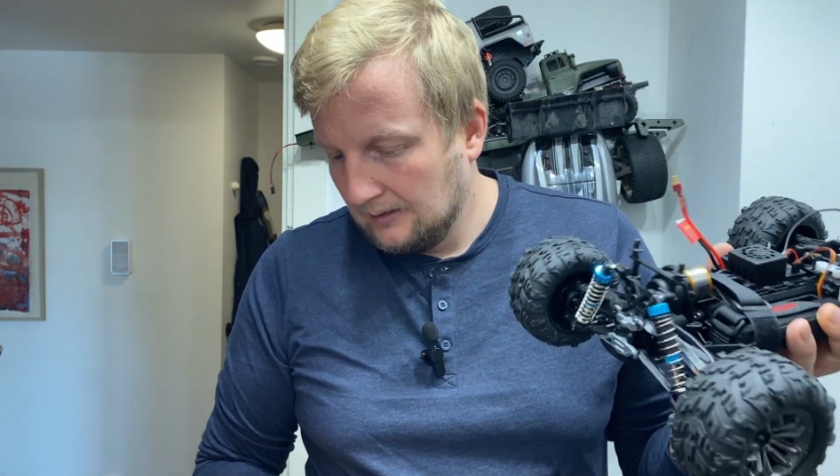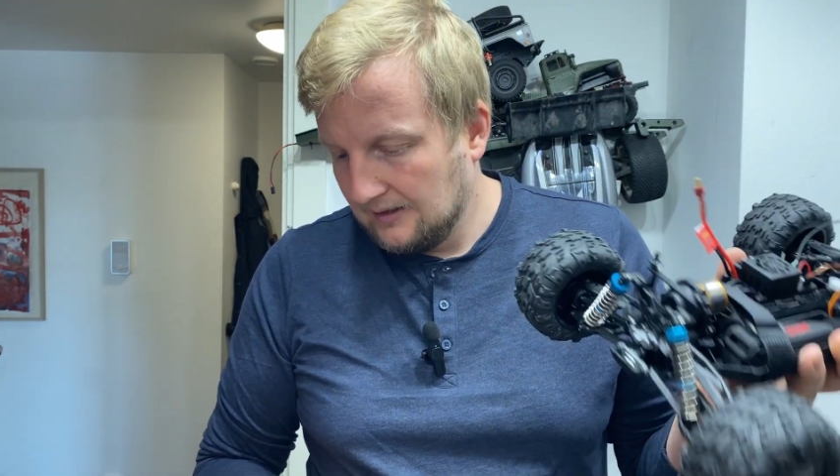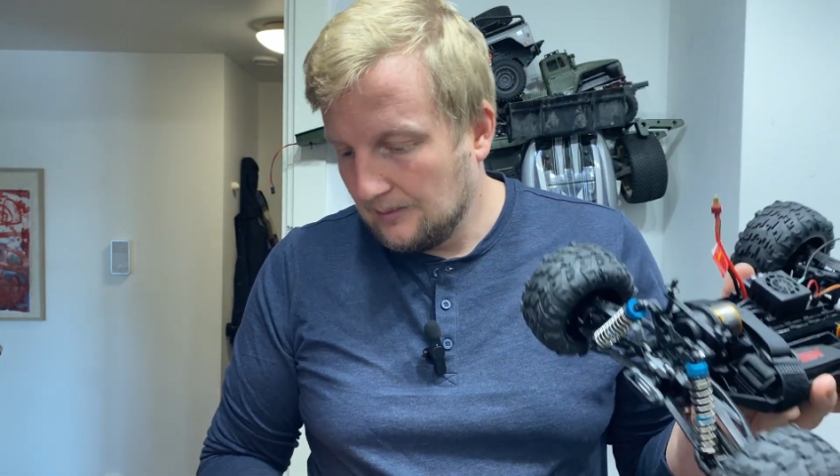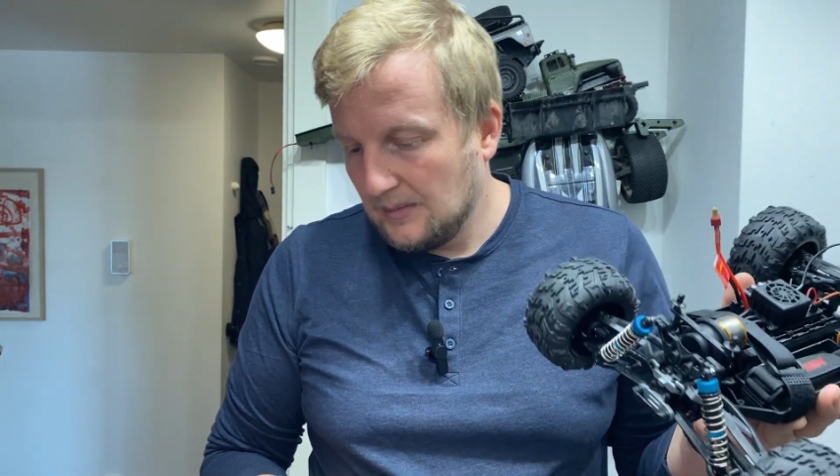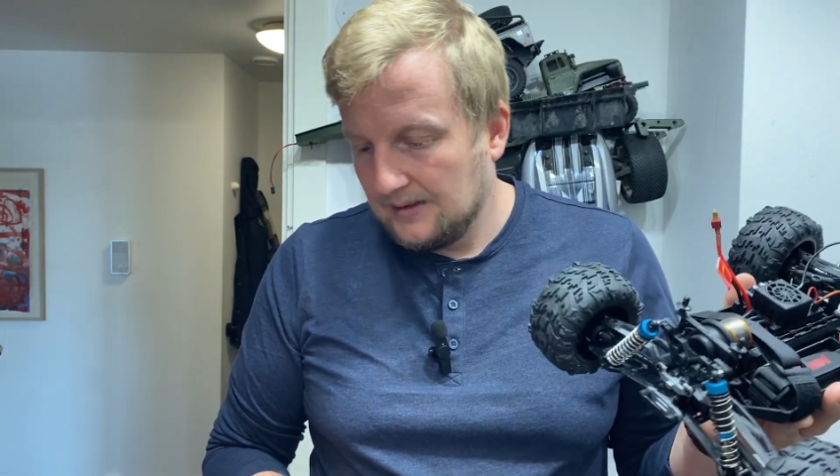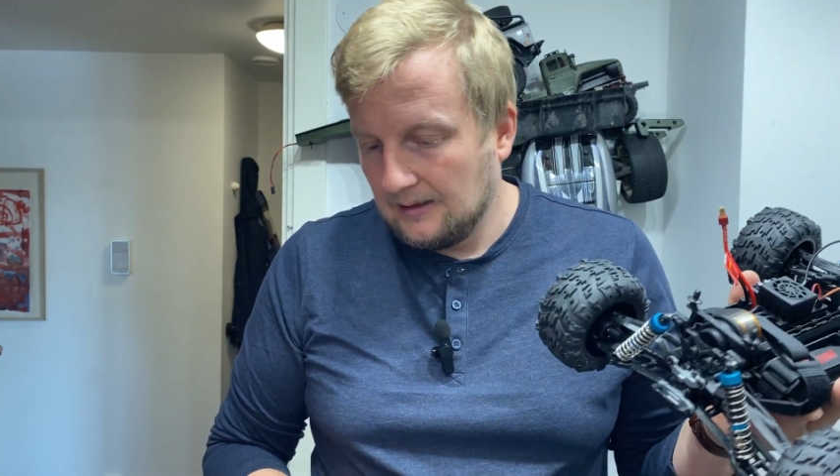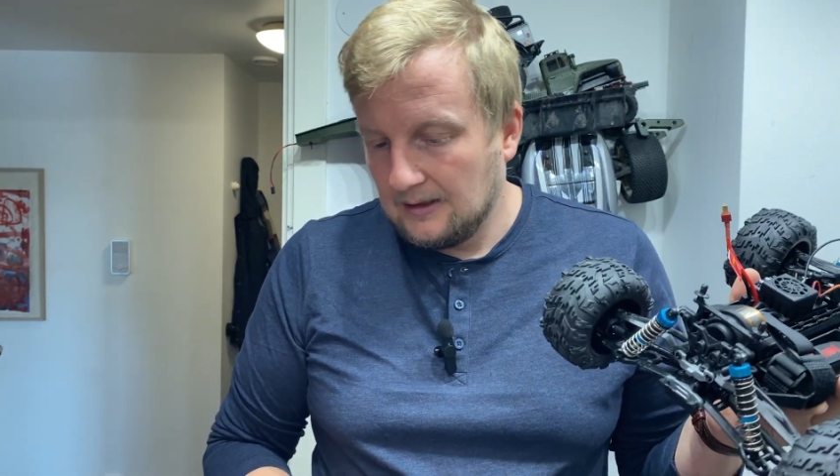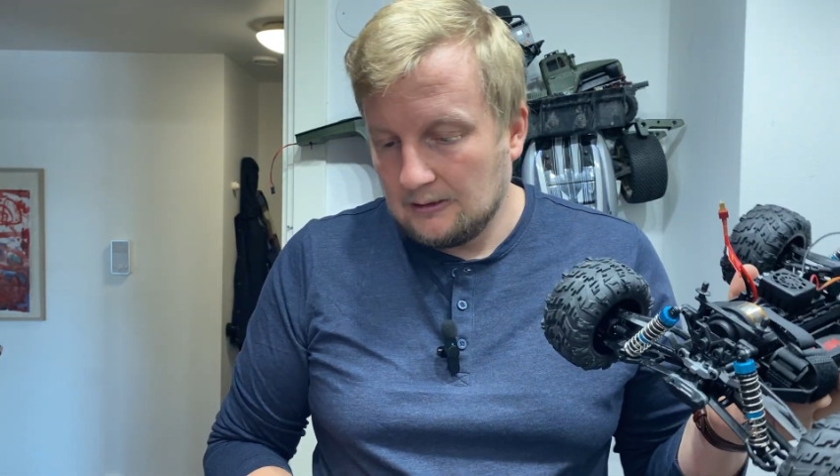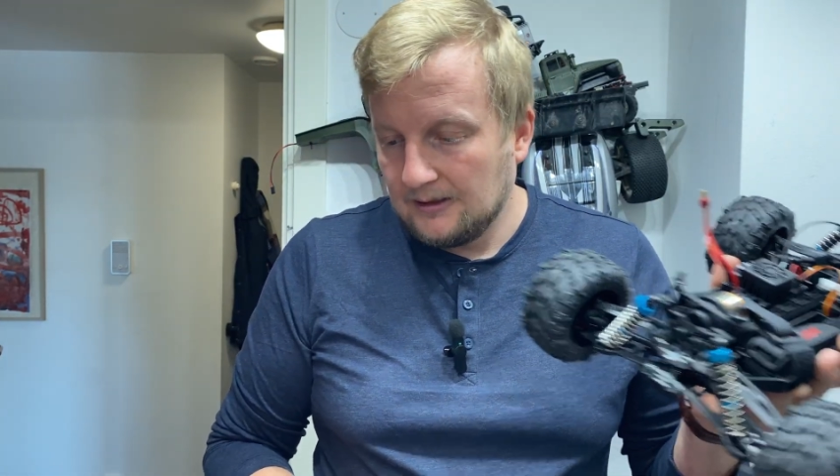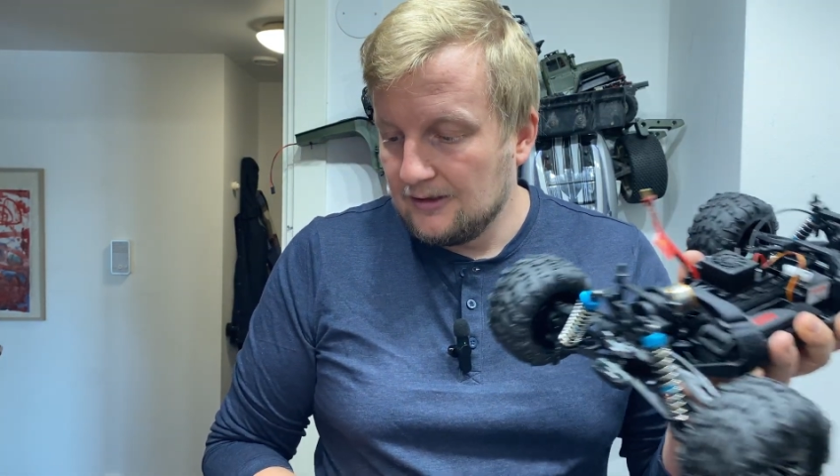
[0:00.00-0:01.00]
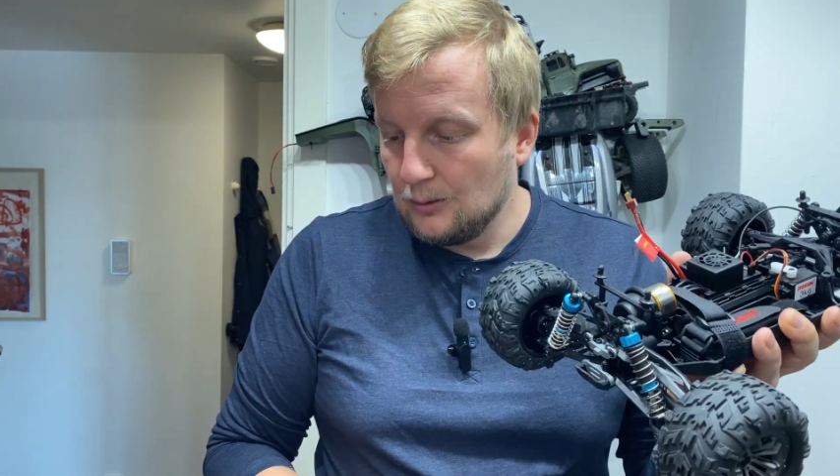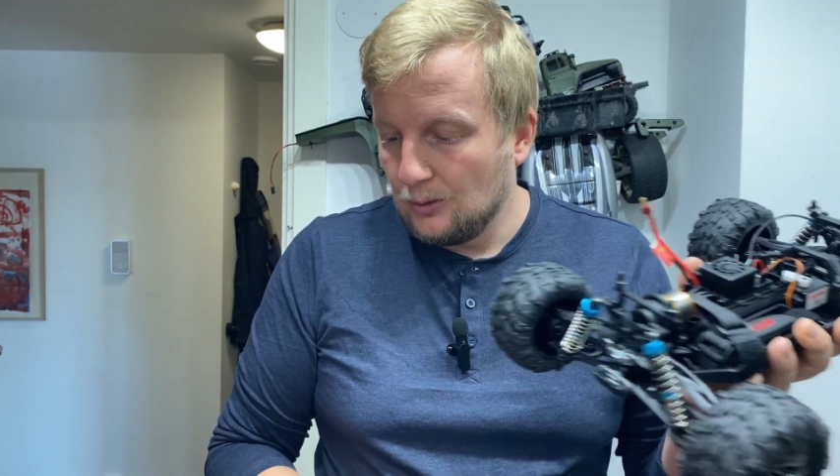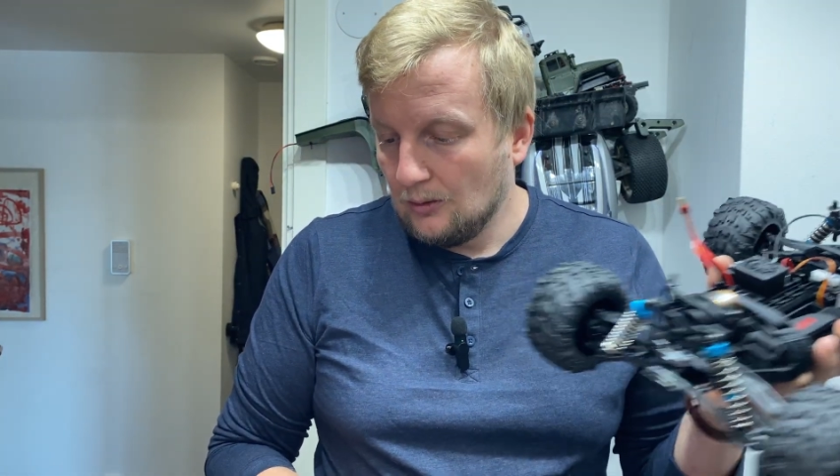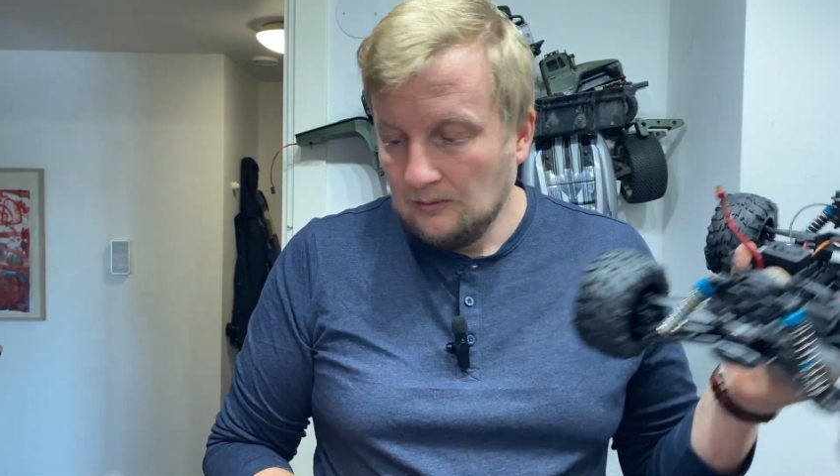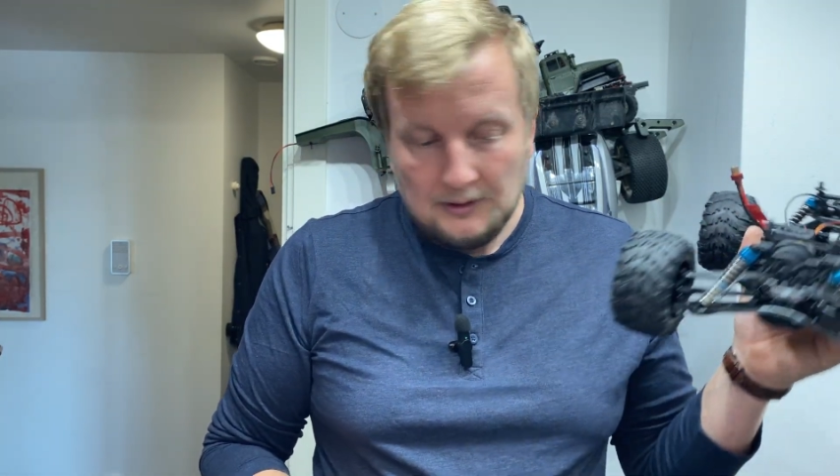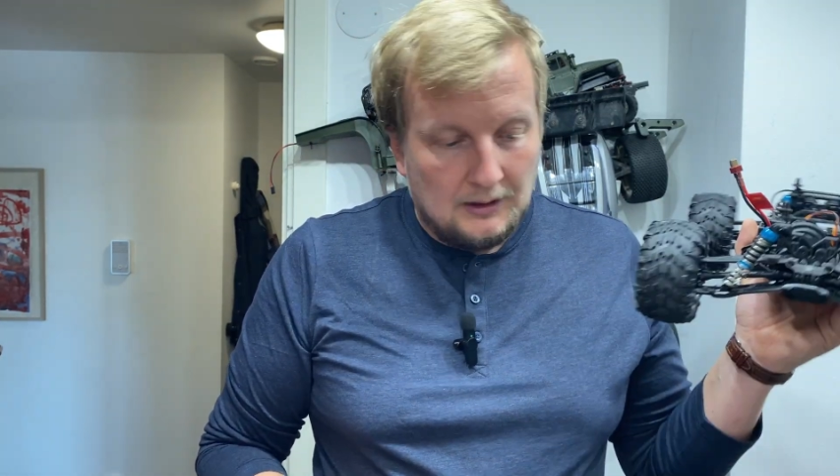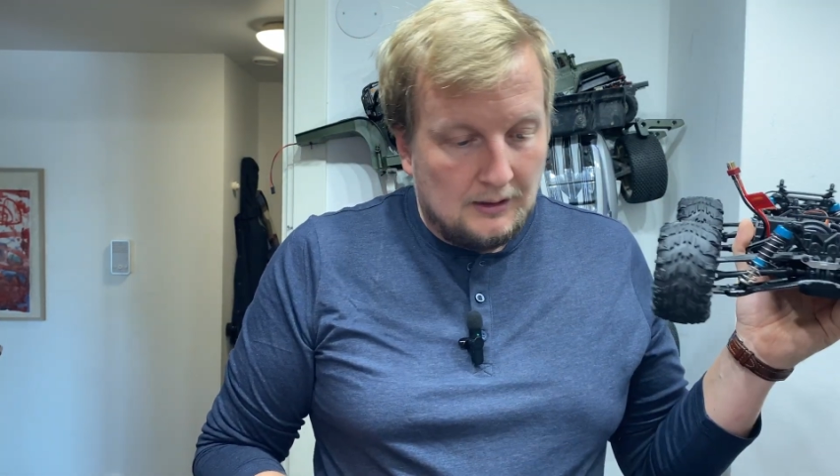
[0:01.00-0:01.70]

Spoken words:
It's a mess in here as usual.